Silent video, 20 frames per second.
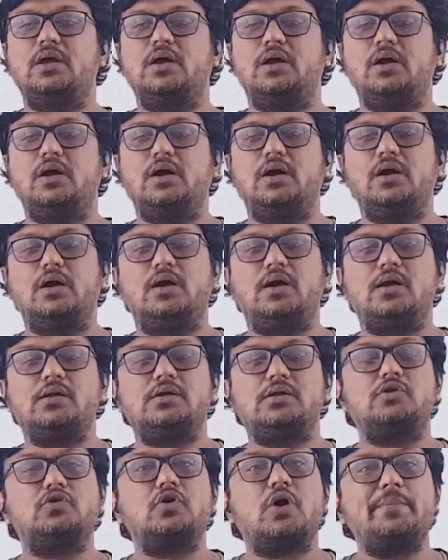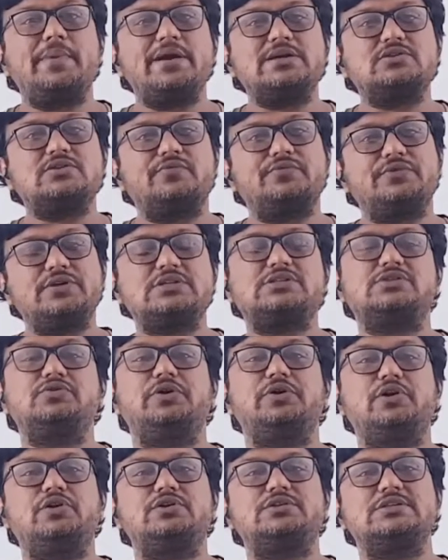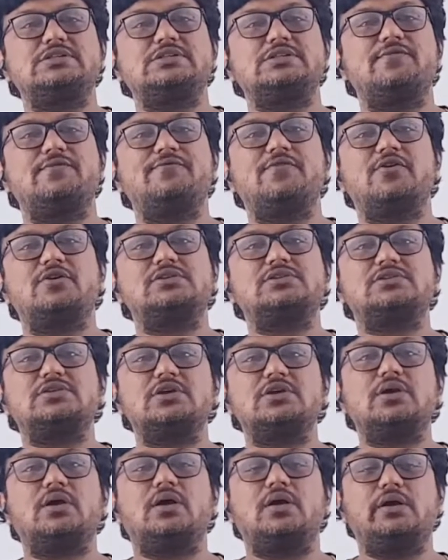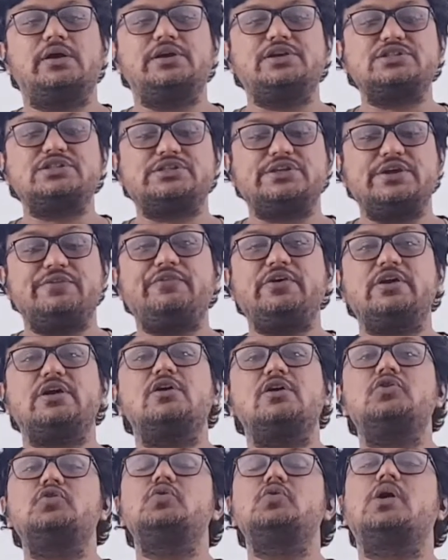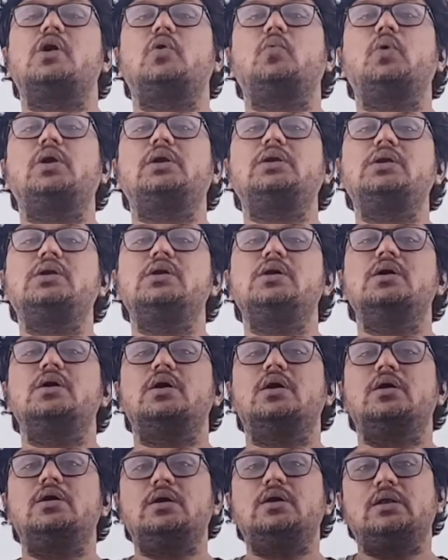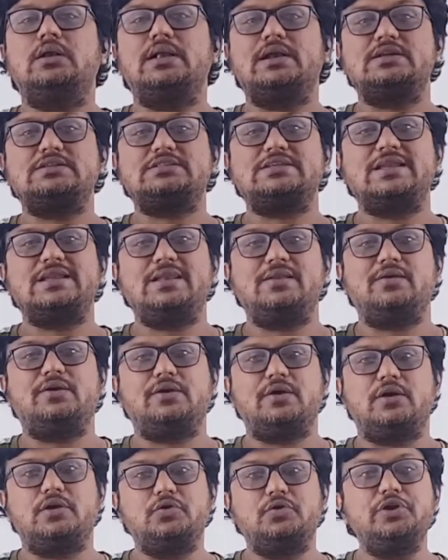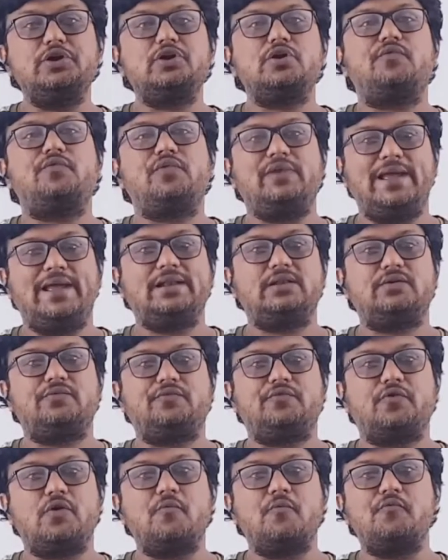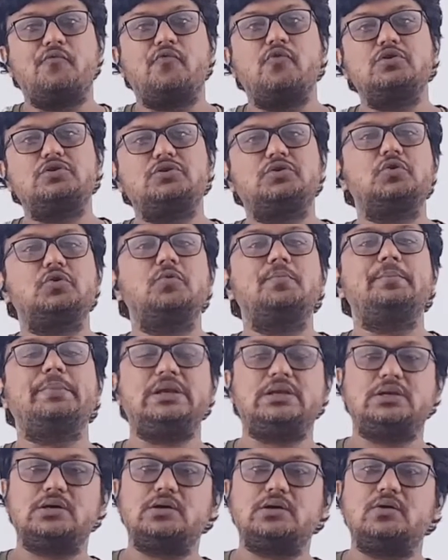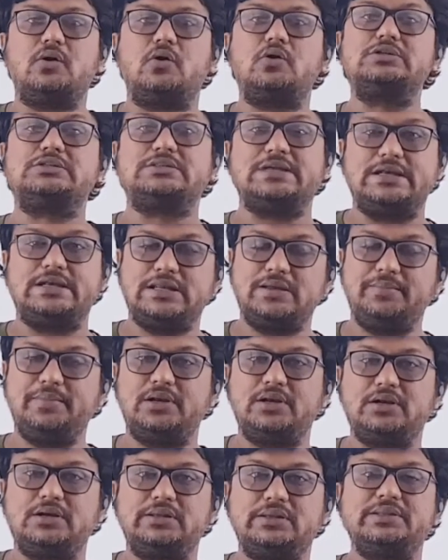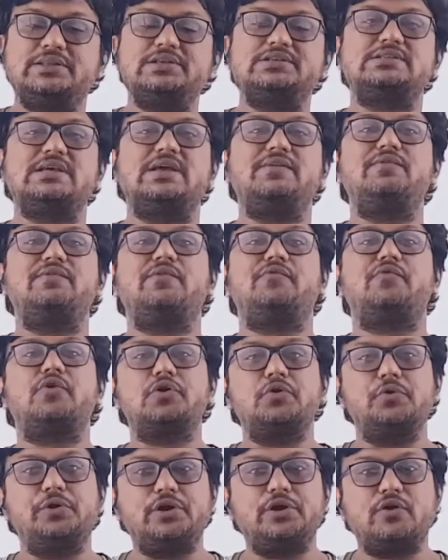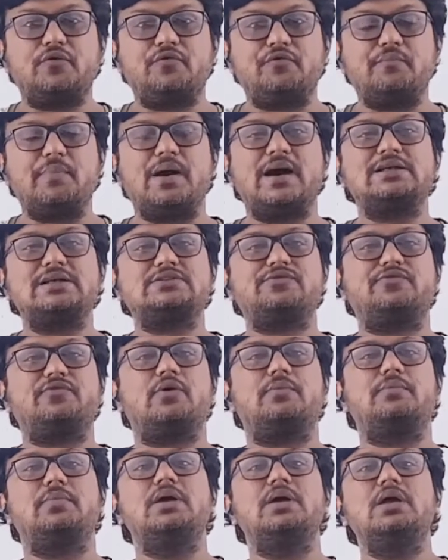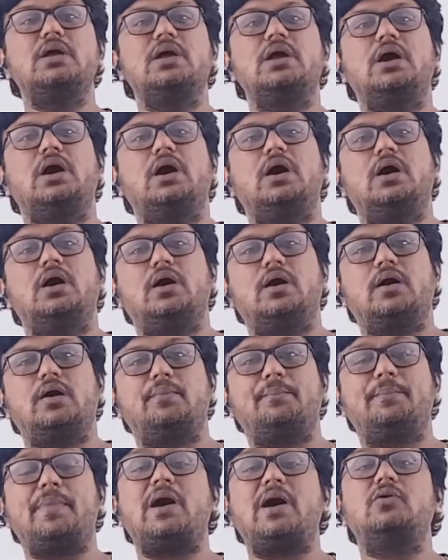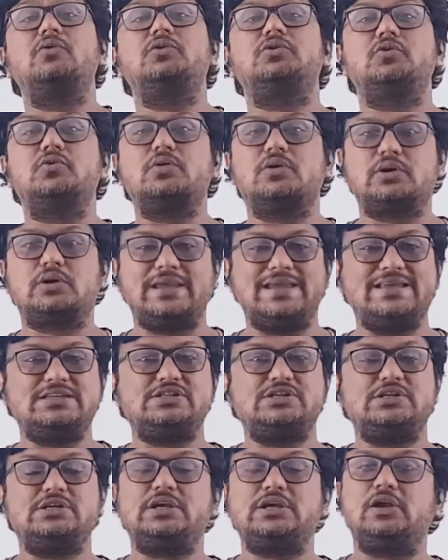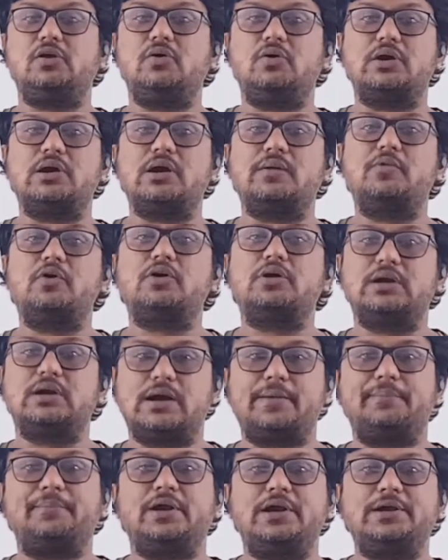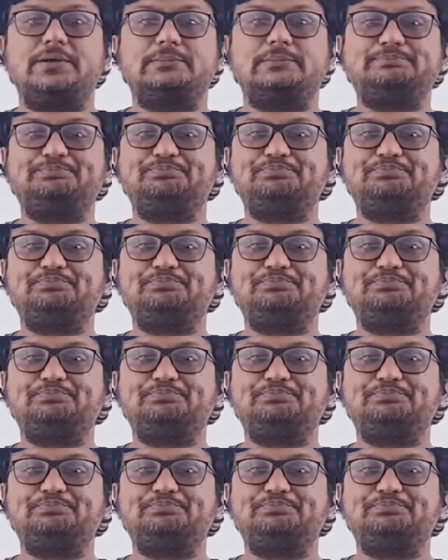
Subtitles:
The drawbacks of this unit system was it is difficult to convert, let us say, a unit of length from foot to meter or centimeter, in the same way for unit of mass from pound to kg, kilogram or gram, right?